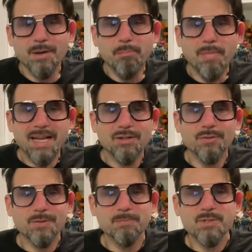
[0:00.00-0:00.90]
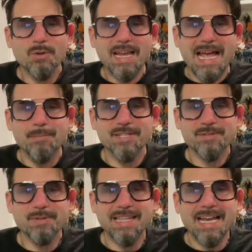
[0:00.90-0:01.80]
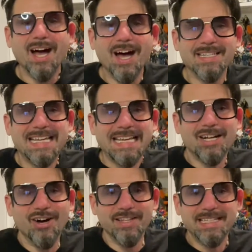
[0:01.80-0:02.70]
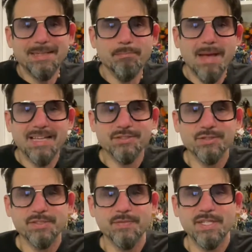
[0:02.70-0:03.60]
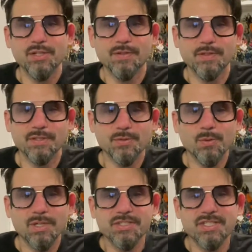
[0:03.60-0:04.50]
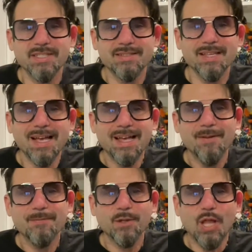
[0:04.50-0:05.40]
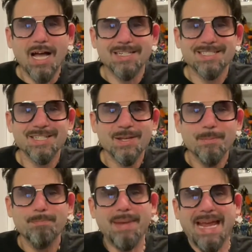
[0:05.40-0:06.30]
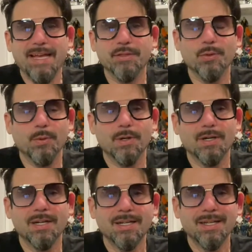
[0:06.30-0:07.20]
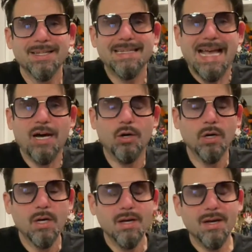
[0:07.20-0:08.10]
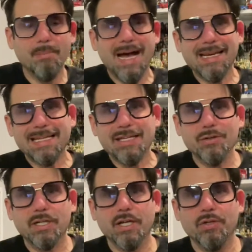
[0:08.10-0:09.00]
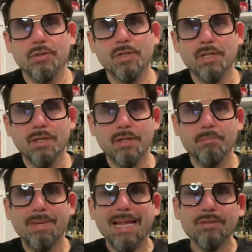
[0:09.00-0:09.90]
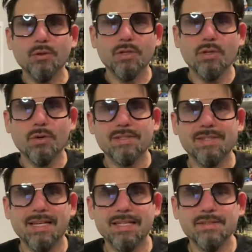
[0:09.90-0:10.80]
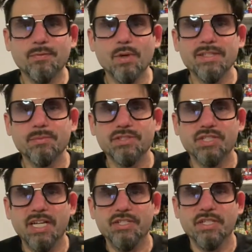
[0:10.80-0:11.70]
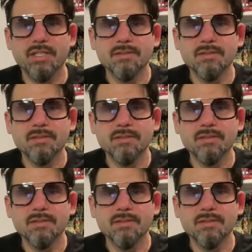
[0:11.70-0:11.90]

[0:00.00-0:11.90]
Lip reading: Michael from Toy Habits with a hot take on the Masters of the Universe Origins flocked Panthor. Now, about a year ago, Panthor noticed that his voice was changing.